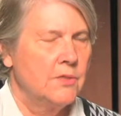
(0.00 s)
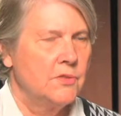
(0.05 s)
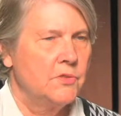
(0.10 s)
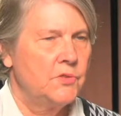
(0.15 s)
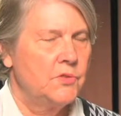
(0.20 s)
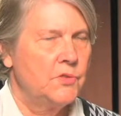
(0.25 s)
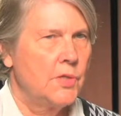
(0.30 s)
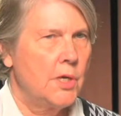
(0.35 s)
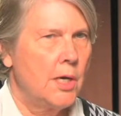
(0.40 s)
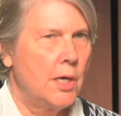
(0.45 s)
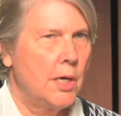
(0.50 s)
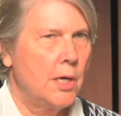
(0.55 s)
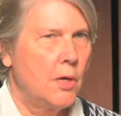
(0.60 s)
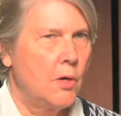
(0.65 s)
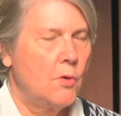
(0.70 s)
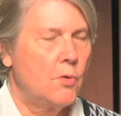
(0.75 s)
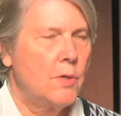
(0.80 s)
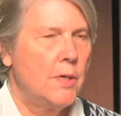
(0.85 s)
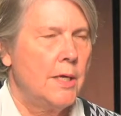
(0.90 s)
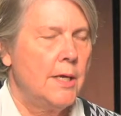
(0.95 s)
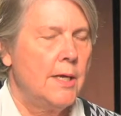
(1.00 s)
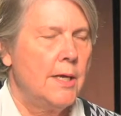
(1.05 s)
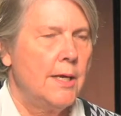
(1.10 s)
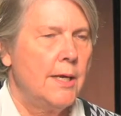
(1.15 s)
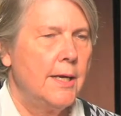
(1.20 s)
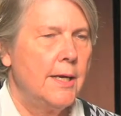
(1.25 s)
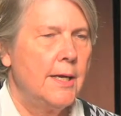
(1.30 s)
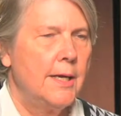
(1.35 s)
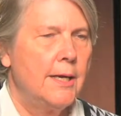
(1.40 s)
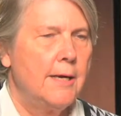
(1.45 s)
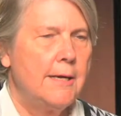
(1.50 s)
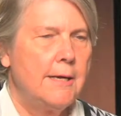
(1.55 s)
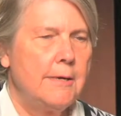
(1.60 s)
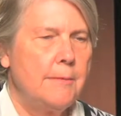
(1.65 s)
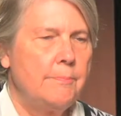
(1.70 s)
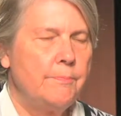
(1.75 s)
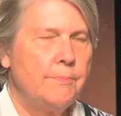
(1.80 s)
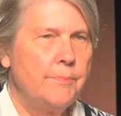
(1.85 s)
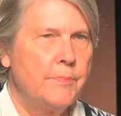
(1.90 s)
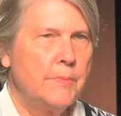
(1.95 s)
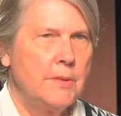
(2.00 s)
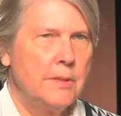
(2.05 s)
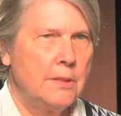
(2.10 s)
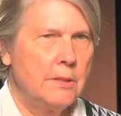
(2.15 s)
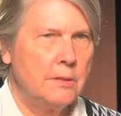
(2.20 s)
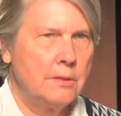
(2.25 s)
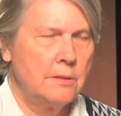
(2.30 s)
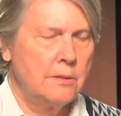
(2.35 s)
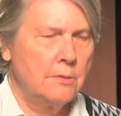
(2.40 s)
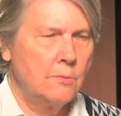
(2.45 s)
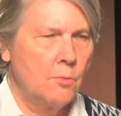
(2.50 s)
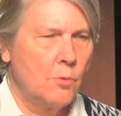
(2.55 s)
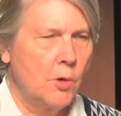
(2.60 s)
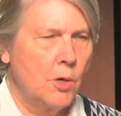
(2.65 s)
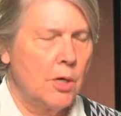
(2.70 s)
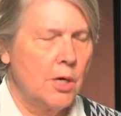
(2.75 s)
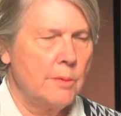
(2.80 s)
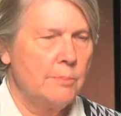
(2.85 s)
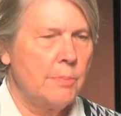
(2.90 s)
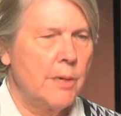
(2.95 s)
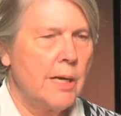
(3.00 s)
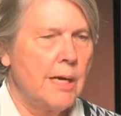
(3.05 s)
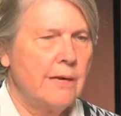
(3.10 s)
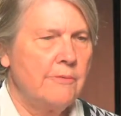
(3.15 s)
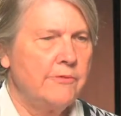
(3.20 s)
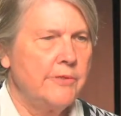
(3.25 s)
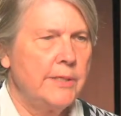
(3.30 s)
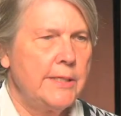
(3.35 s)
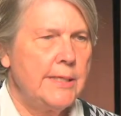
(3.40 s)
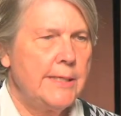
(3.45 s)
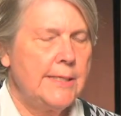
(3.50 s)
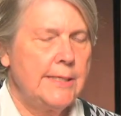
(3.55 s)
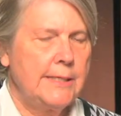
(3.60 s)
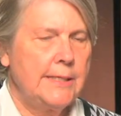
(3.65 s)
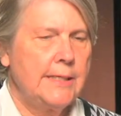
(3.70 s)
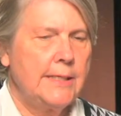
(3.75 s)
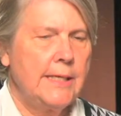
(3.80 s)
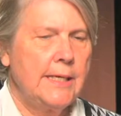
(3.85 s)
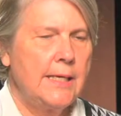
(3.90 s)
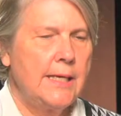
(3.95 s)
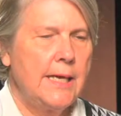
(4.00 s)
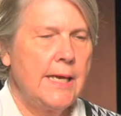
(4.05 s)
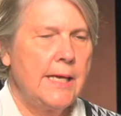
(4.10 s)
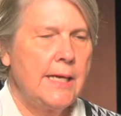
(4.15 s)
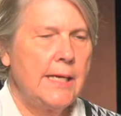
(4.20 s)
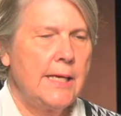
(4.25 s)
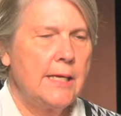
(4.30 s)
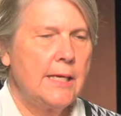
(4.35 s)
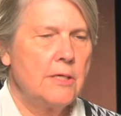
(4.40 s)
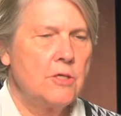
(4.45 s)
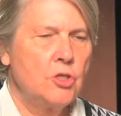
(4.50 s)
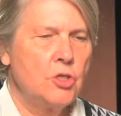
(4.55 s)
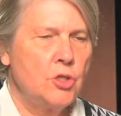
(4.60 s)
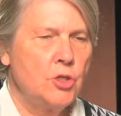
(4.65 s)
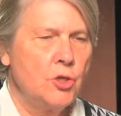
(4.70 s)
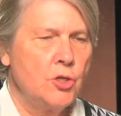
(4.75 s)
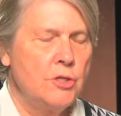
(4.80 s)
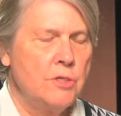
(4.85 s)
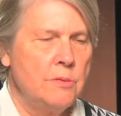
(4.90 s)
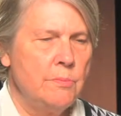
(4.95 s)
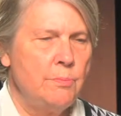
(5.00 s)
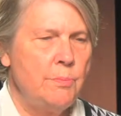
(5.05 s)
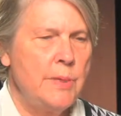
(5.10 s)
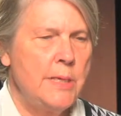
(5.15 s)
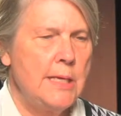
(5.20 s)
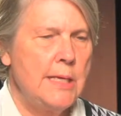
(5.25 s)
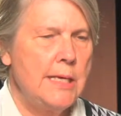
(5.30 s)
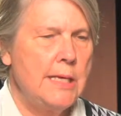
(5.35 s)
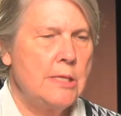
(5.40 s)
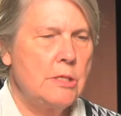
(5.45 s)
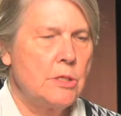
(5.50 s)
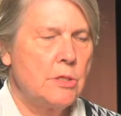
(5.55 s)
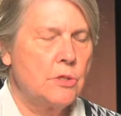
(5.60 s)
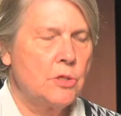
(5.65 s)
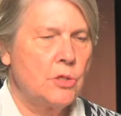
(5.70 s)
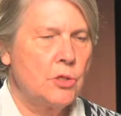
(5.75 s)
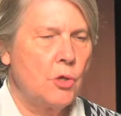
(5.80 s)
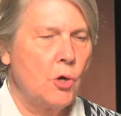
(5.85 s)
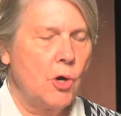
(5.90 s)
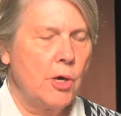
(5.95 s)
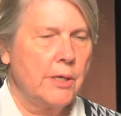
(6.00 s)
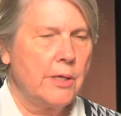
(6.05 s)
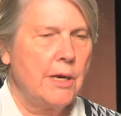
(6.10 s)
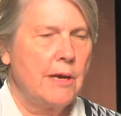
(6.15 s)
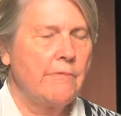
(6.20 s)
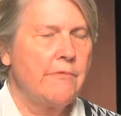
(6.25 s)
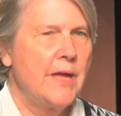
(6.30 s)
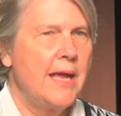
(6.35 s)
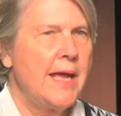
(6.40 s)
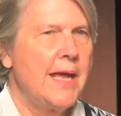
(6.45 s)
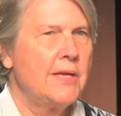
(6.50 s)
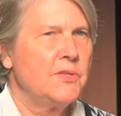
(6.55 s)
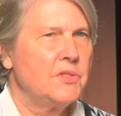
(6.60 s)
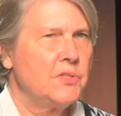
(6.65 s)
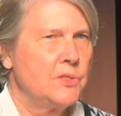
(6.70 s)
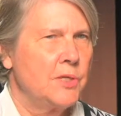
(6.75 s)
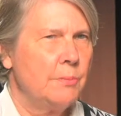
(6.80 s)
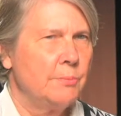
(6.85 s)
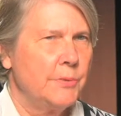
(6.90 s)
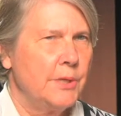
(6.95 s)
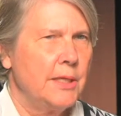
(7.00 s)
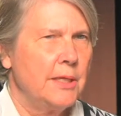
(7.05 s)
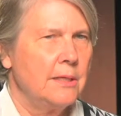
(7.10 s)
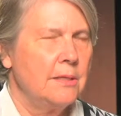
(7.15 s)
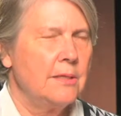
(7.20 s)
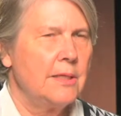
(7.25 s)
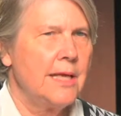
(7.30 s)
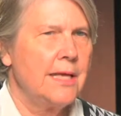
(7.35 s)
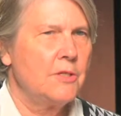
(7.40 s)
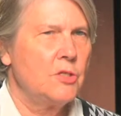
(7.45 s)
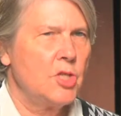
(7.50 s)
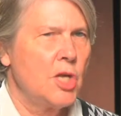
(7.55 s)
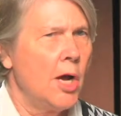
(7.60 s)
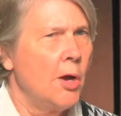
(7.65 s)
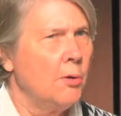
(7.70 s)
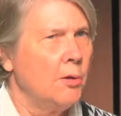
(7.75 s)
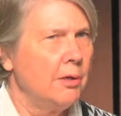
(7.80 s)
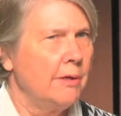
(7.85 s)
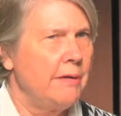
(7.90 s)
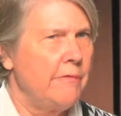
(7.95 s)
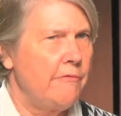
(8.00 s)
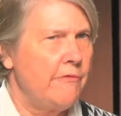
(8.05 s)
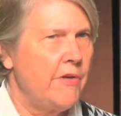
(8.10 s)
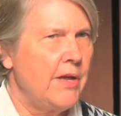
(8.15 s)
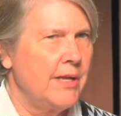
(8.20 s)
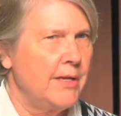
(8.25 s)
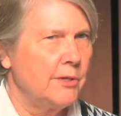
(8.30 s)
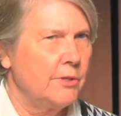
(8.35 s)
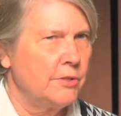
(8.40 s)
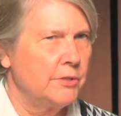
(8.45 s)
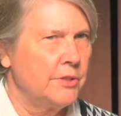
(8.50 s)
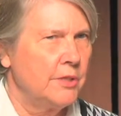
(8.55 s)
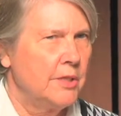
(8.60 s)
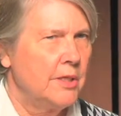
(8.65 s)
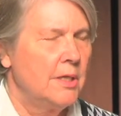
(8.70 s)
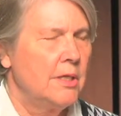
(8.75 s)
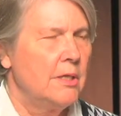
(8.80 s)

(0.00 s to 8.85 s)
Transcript: So um, th the war on poverty shouldn't be thought of as something that totally failed,